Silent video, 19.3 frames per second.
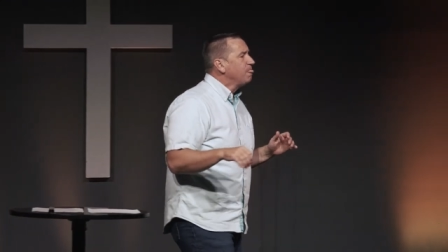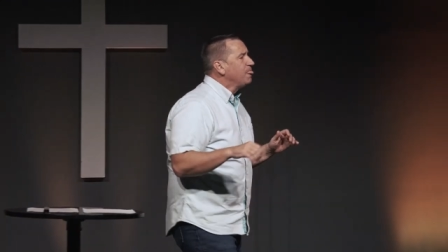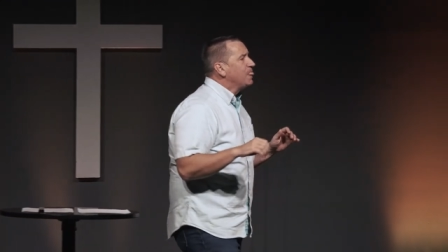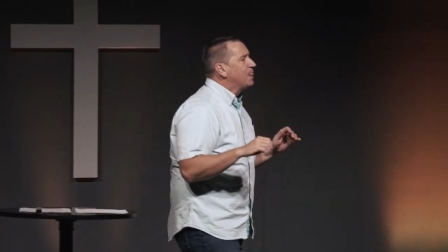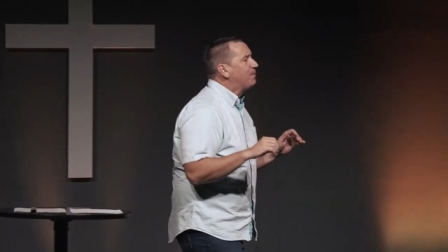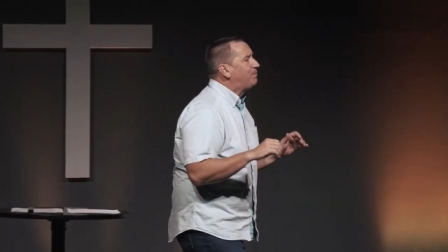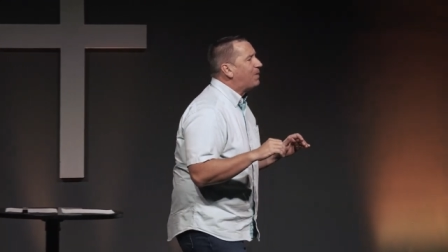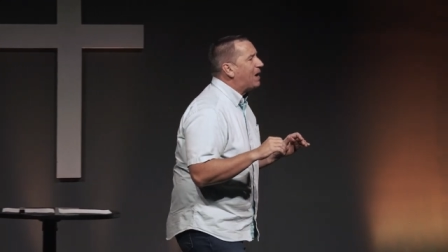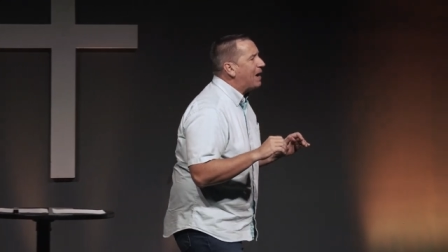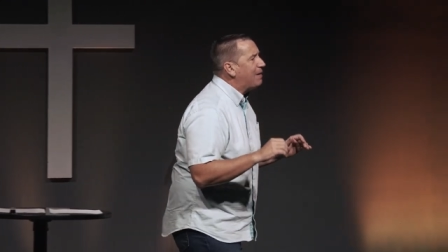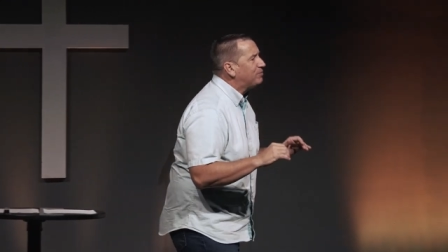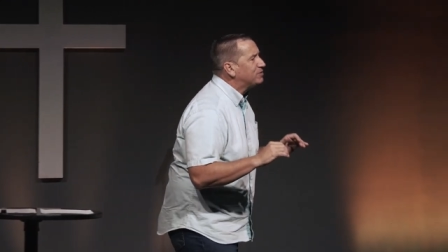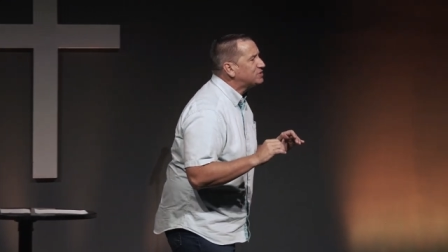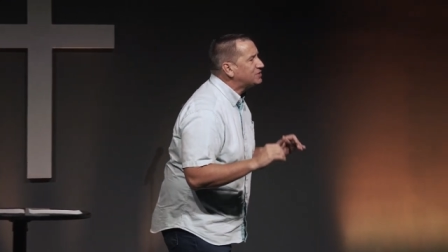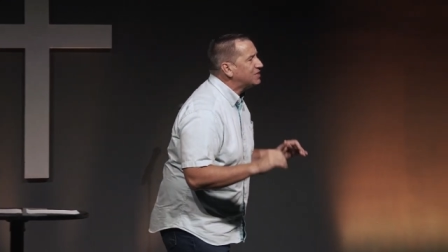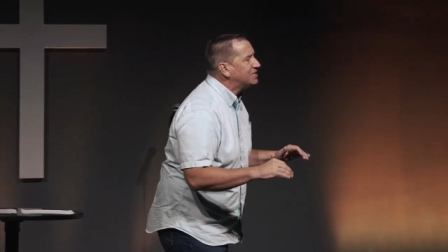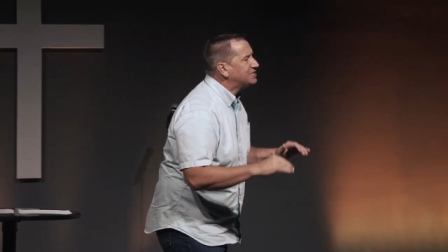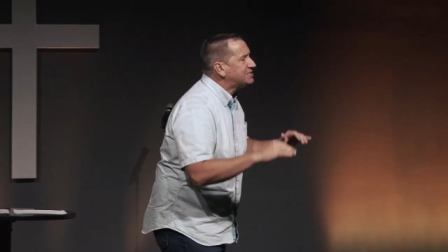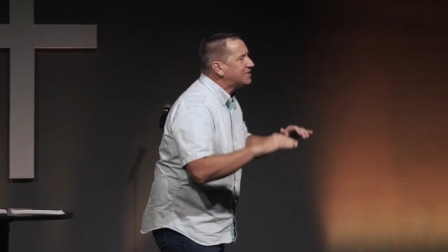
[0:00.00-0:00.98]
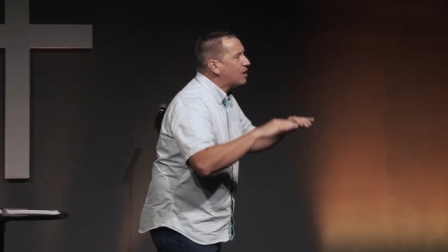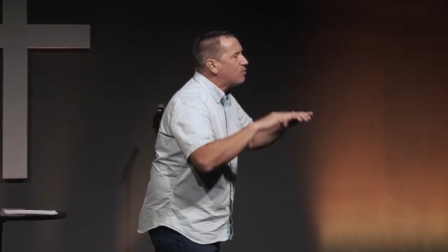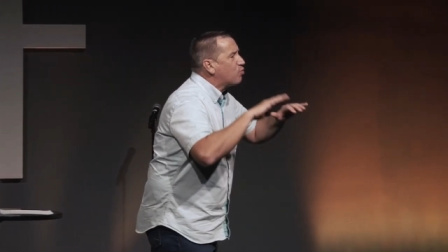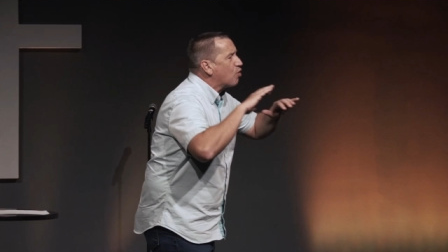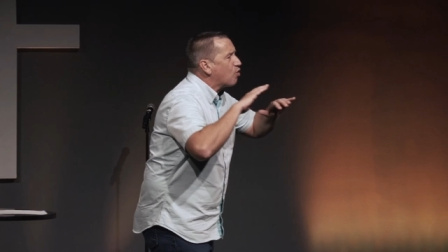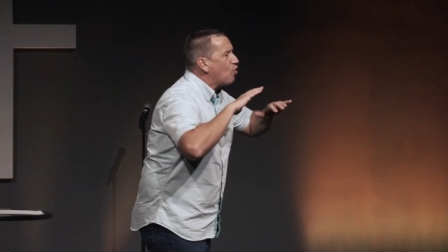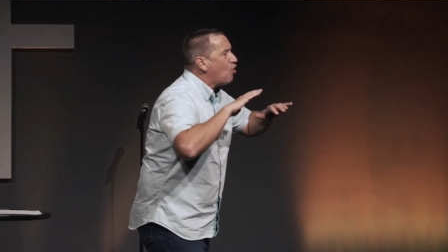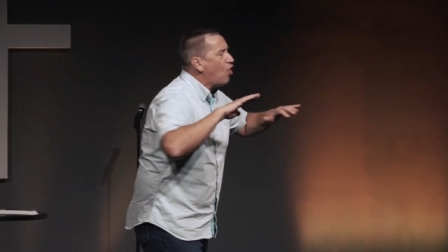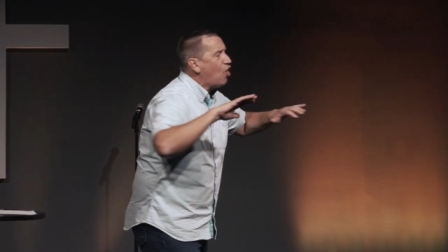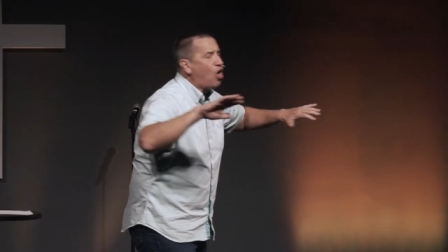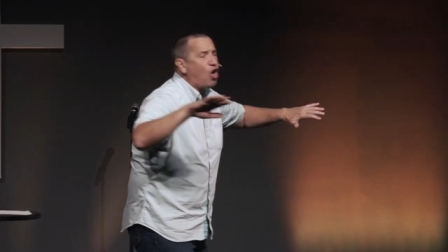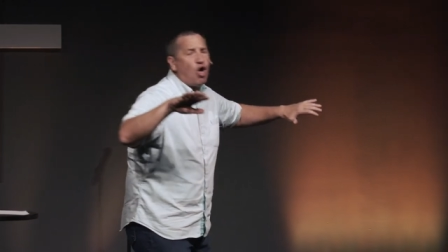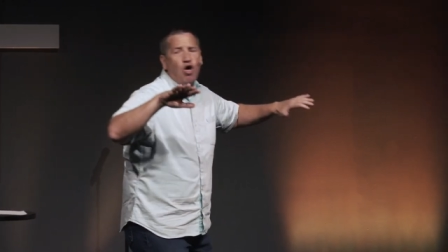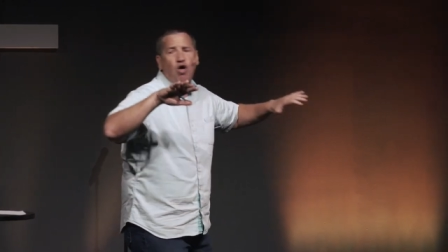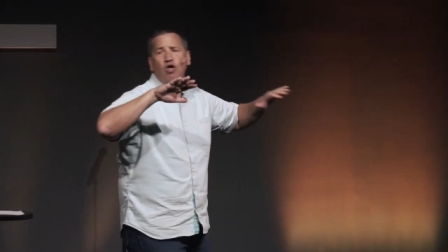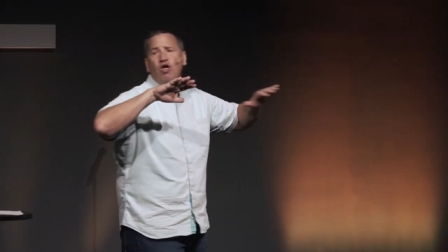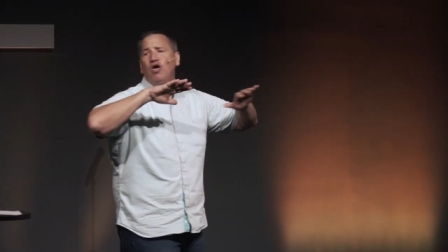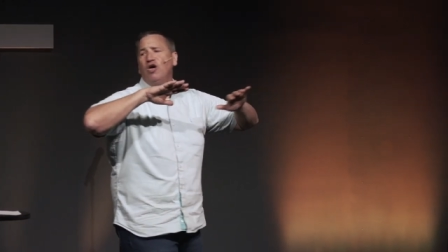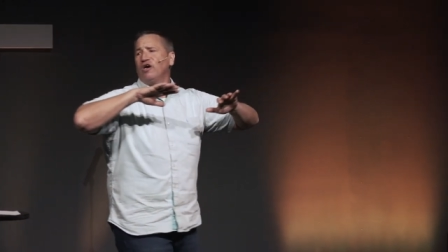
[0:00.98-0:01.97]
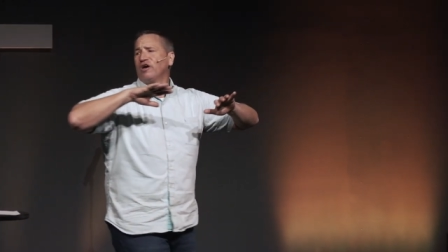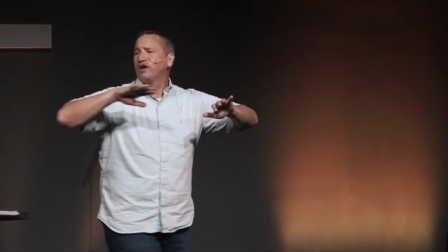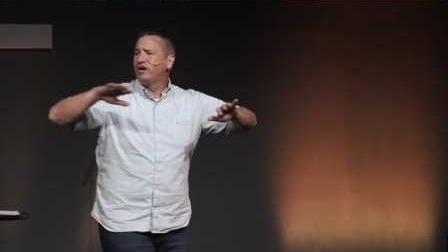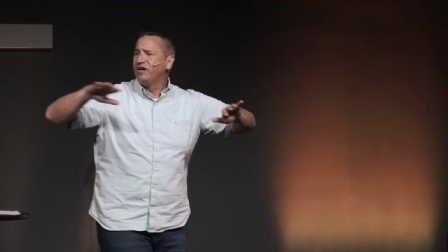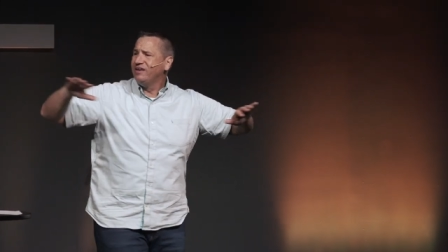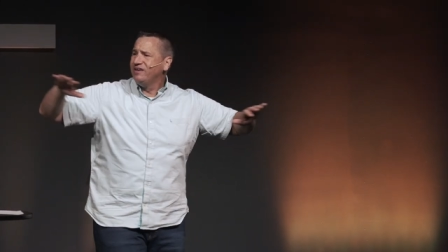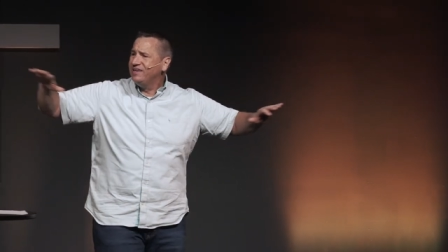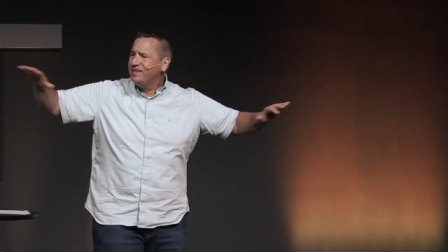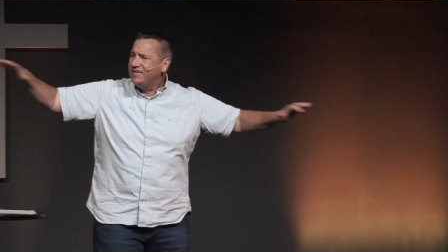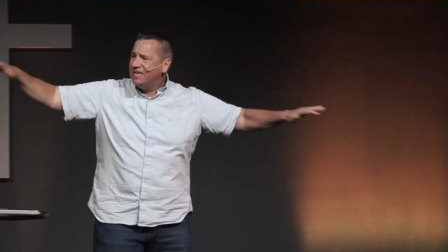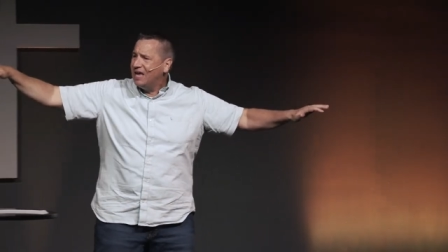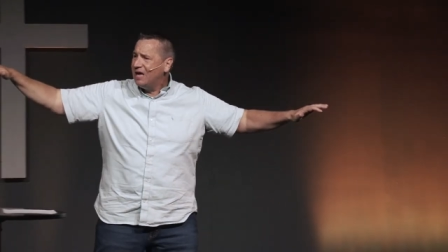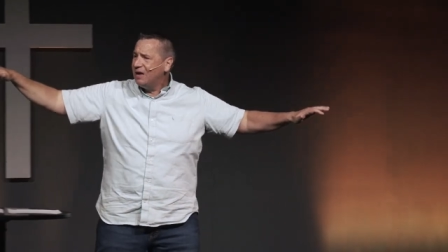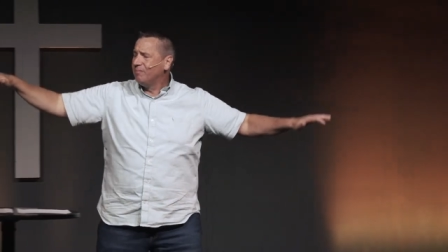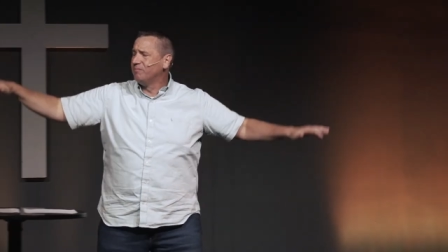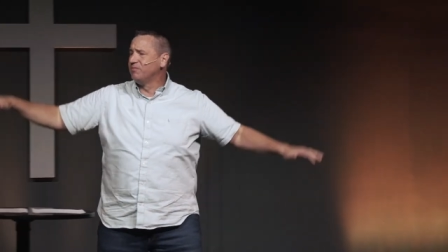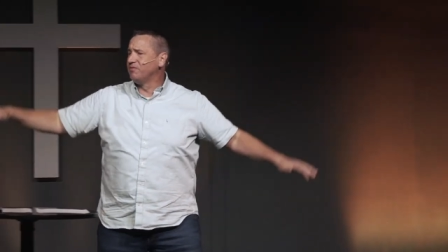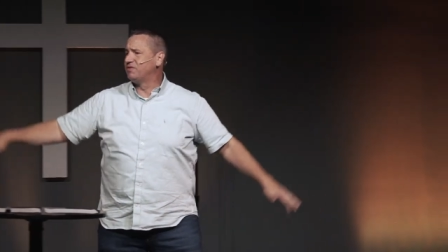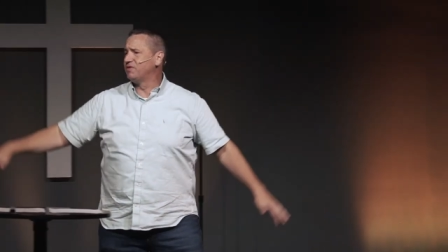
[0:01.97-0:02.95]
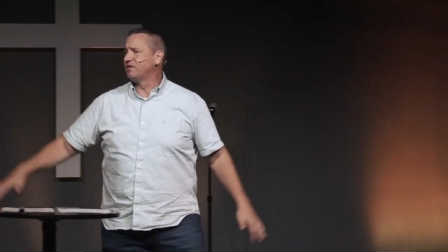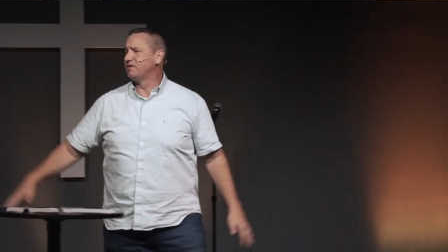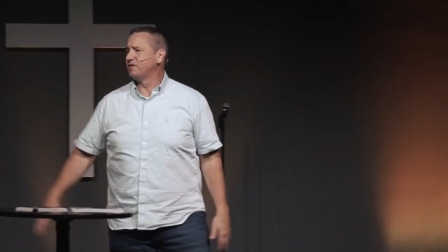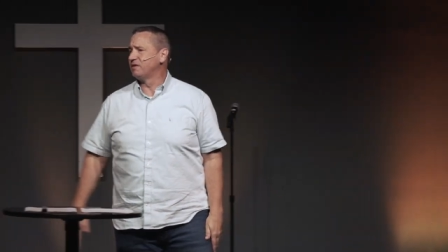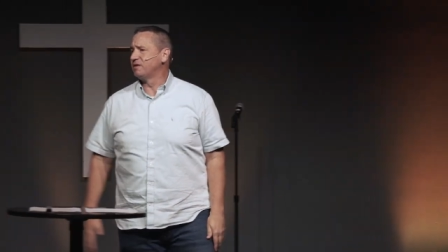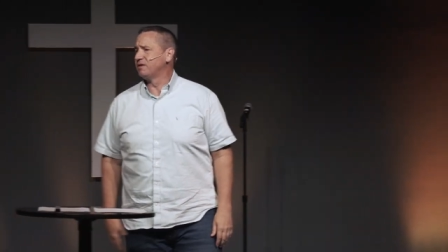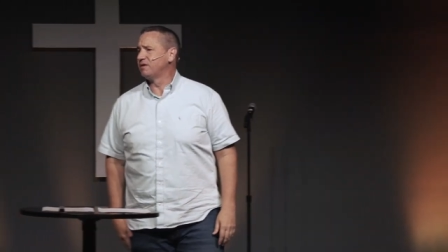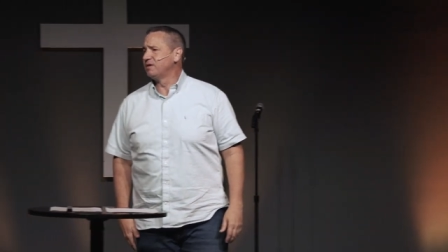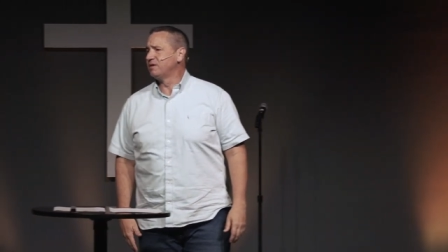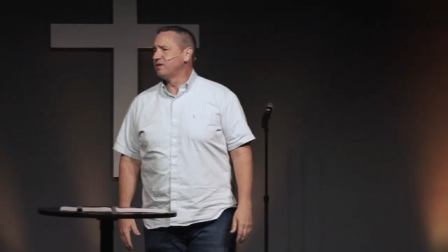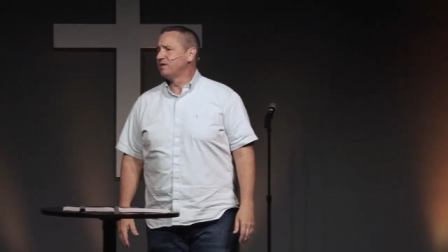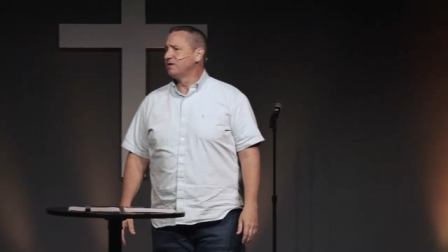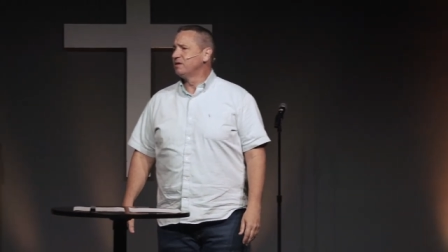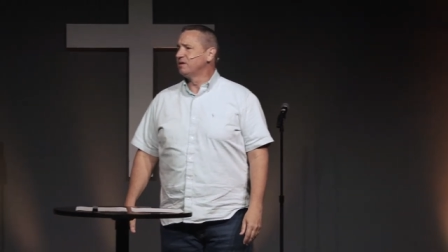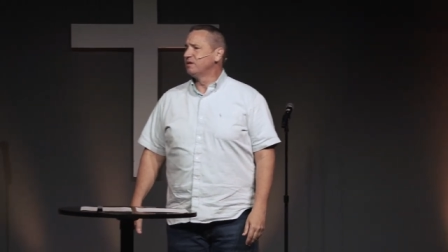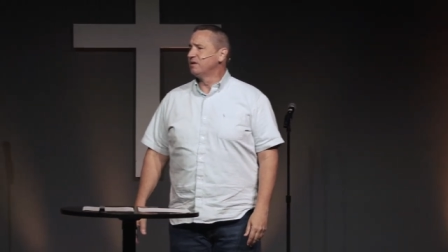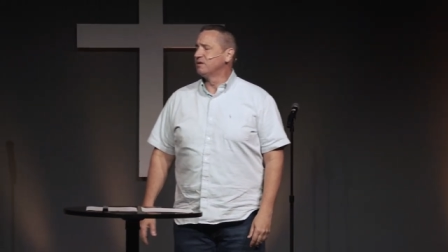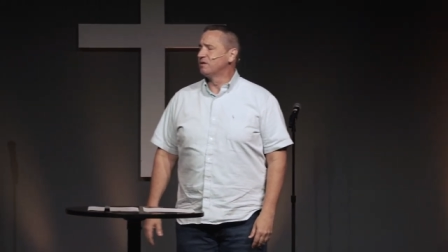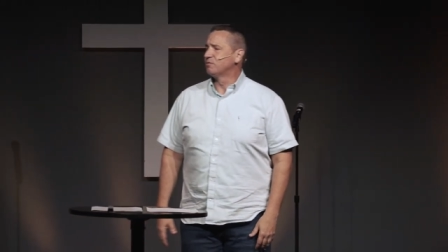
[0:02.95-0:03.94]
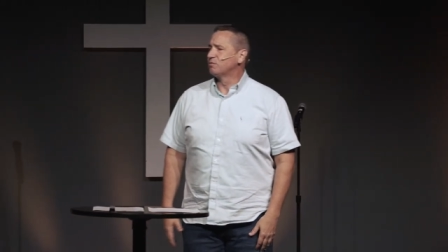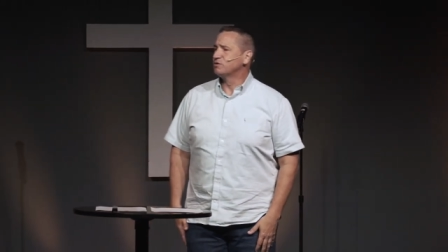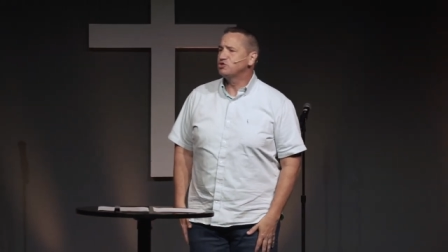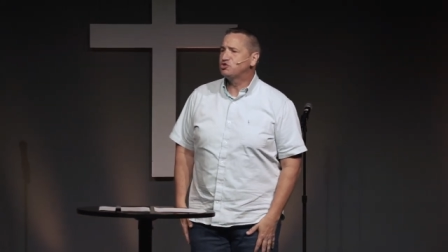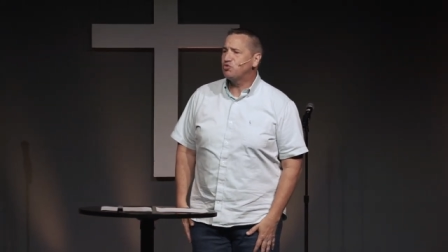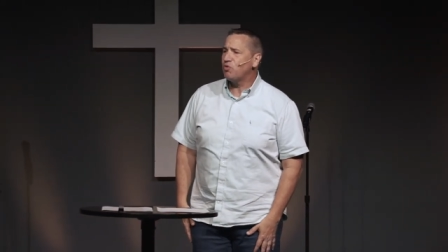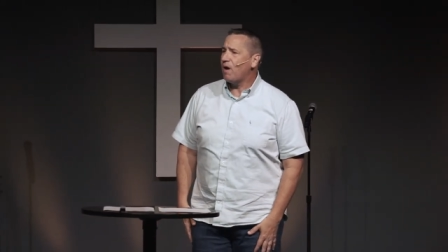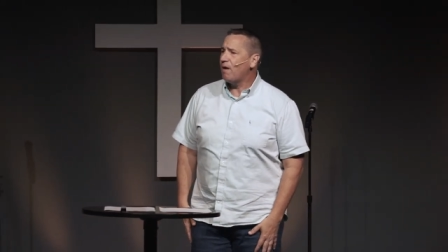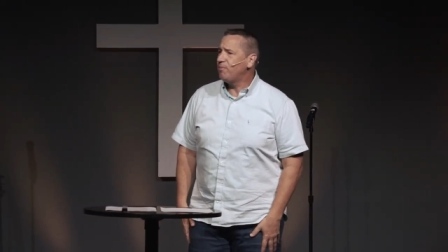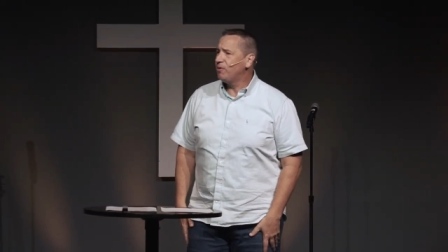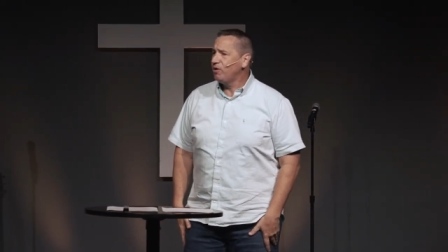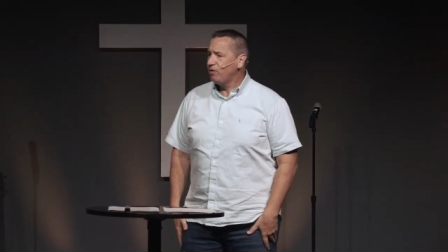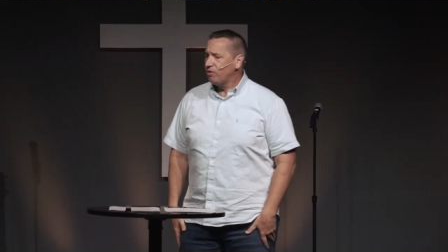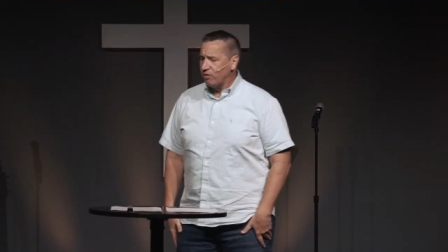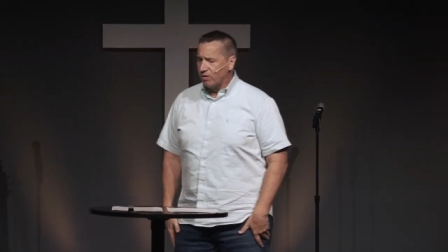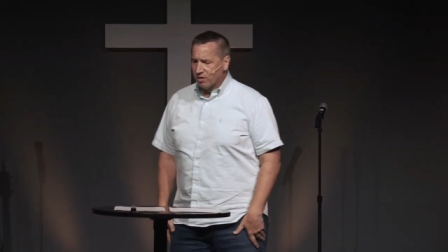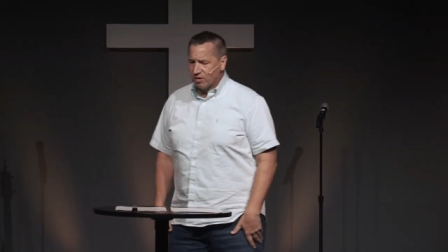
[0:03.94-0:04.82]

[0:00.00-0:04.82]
The Bible states that we're all condemned, we're in trouble.